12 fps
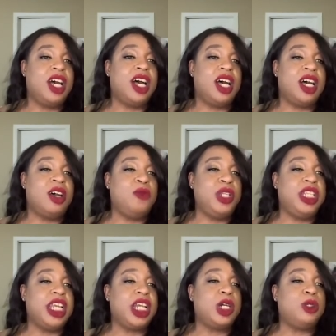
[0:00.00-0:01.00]
Uh, we
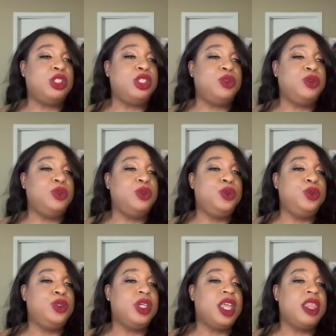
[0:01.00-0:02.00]
then go to
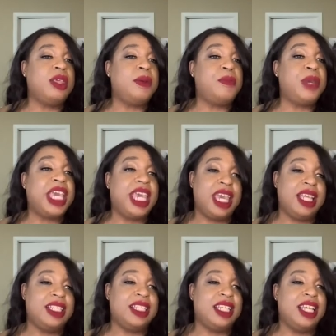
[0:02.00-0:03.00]
the pit,